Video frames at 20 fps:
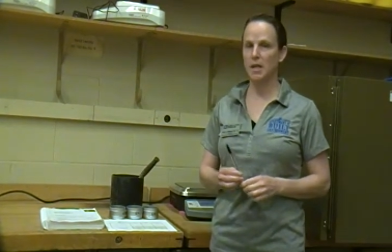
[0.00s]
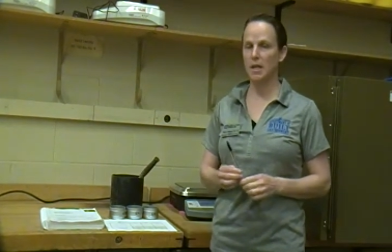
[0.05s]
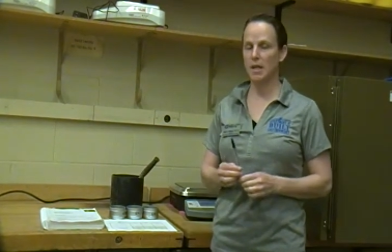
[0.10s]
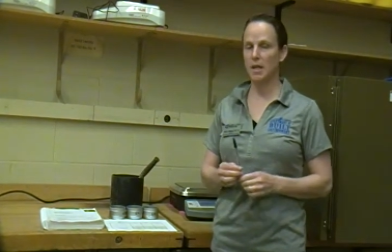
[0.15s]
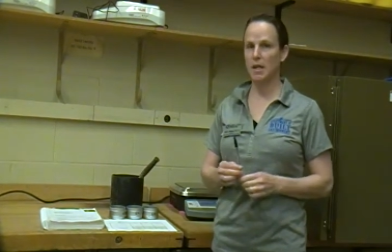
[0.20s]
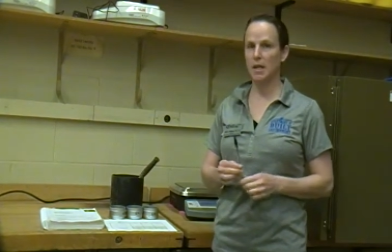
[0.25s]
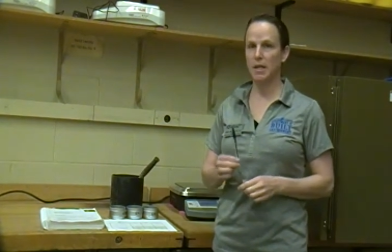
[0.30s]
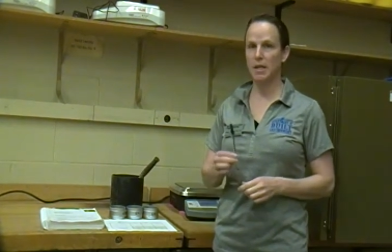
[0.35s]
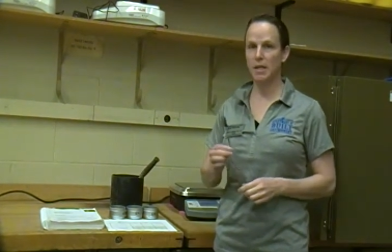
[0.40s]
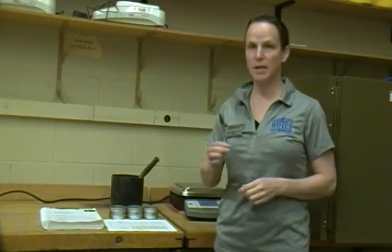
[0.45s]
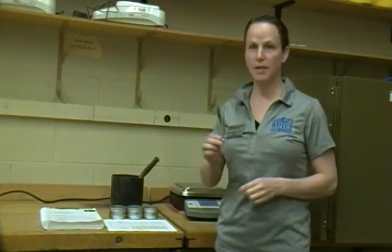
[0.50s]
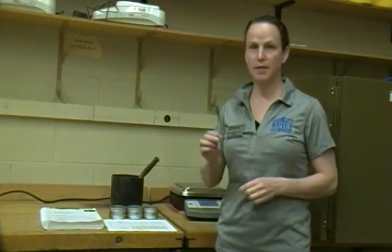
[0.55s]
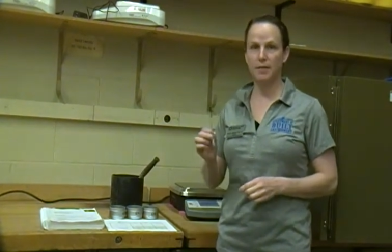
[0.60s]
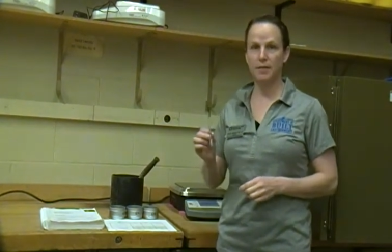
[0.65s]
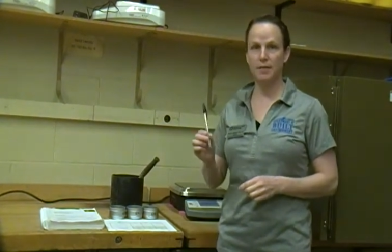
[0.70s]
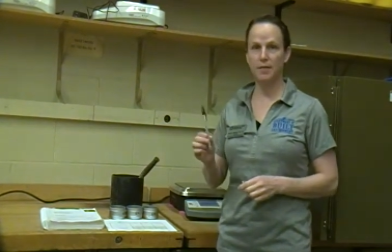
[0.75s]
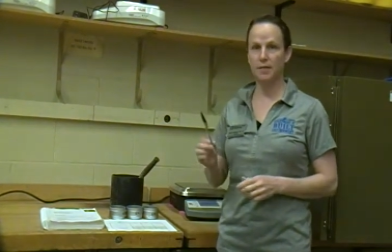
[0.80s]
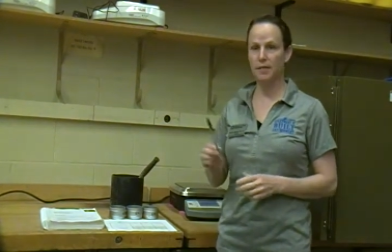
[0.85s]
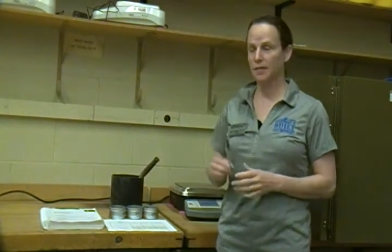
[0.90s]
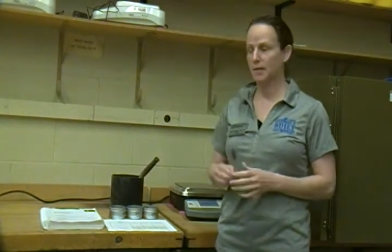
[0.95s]

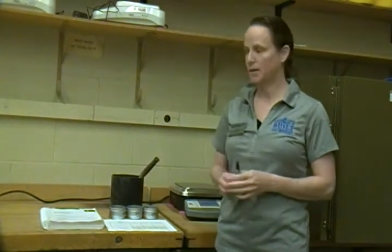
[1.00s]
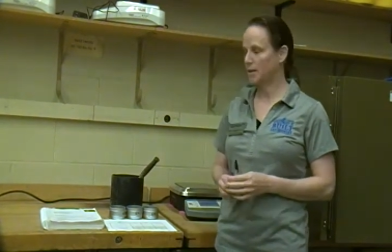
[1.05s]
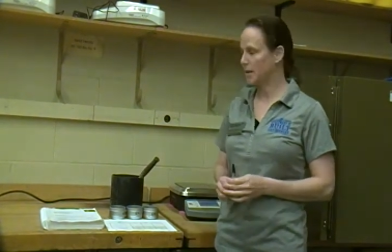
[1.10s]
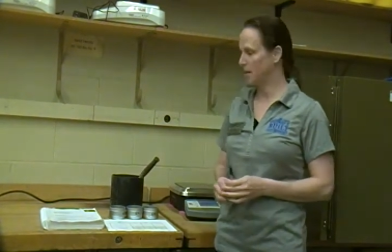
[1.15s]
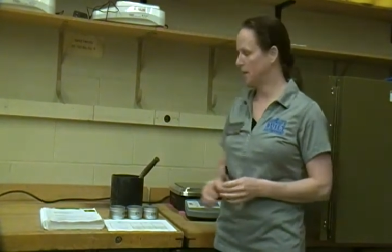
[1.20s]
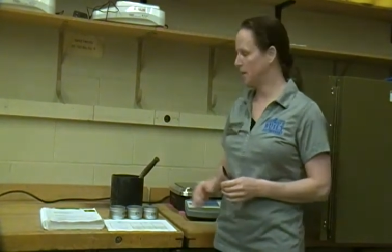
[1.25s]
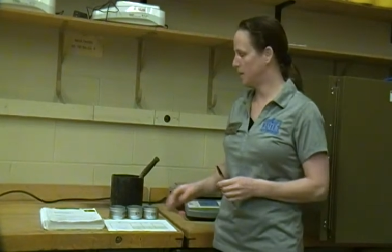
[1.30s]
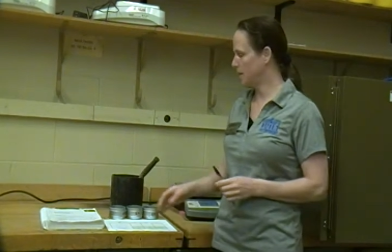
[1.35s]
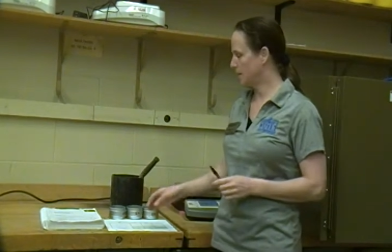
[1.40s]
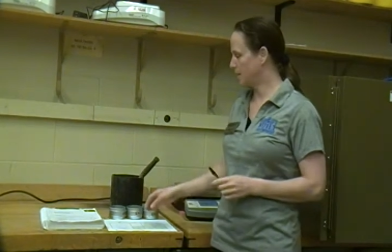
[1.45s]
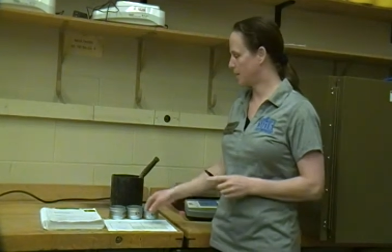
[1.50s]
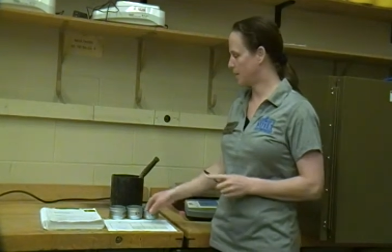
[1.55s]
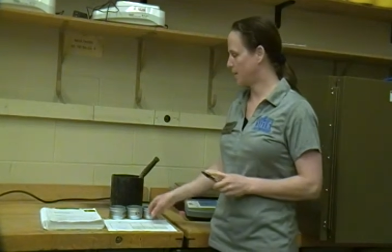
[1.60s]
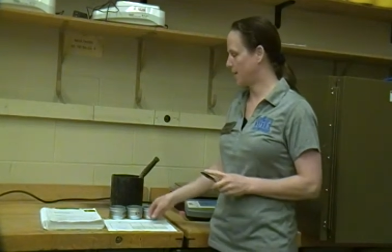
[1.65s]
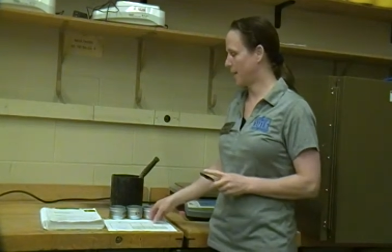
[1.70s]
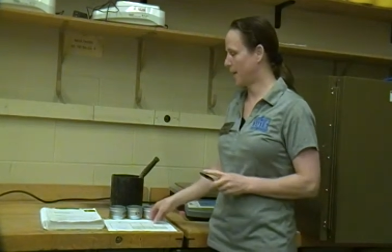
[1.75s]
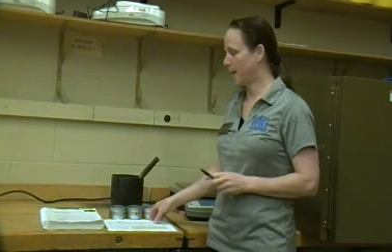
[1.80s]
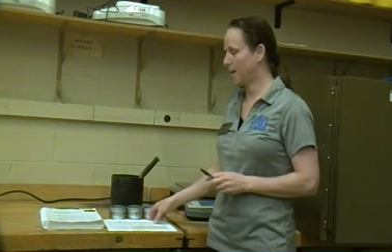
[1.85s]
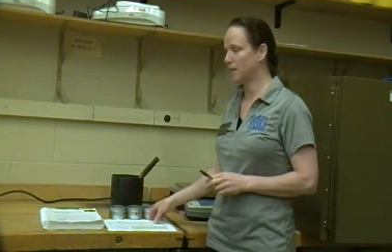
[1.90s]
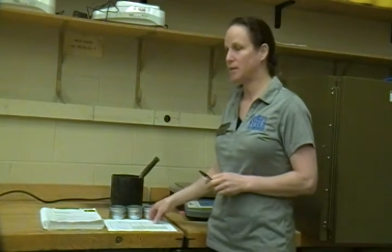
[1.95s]
and in
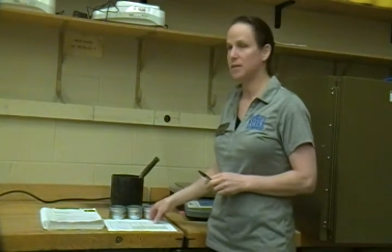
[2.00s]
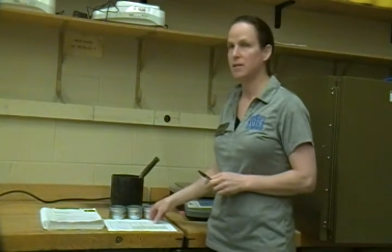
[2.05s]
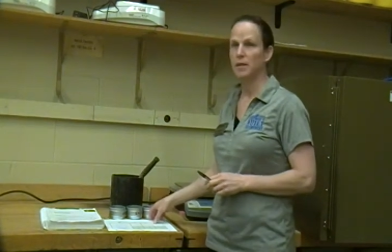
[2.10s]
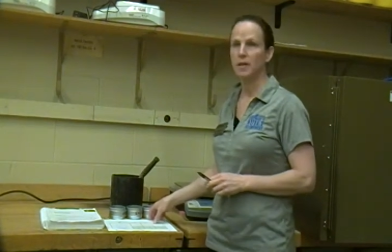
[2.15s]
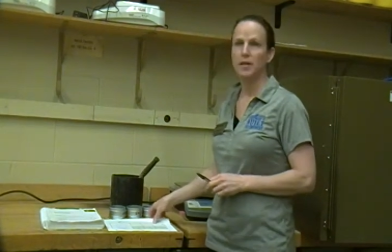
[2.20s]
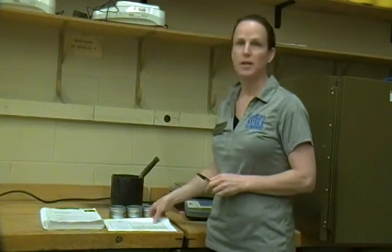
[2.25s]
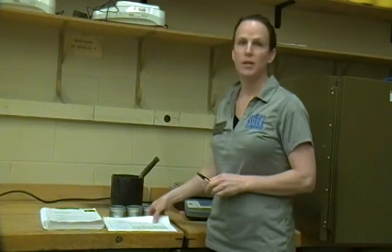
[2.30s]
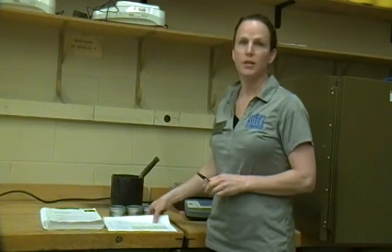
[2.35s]
that